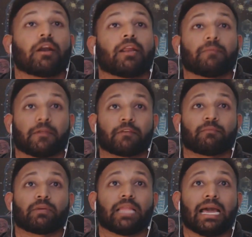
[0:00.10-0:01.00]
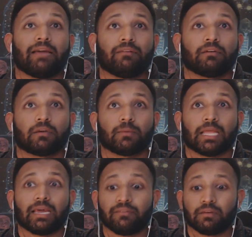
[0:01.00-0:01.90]
I think we're live. Are we
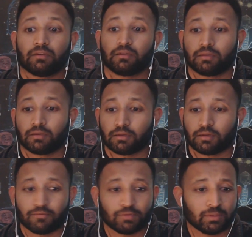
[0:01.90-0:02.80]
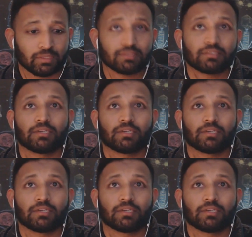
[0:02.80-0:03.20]
live? We're doing this?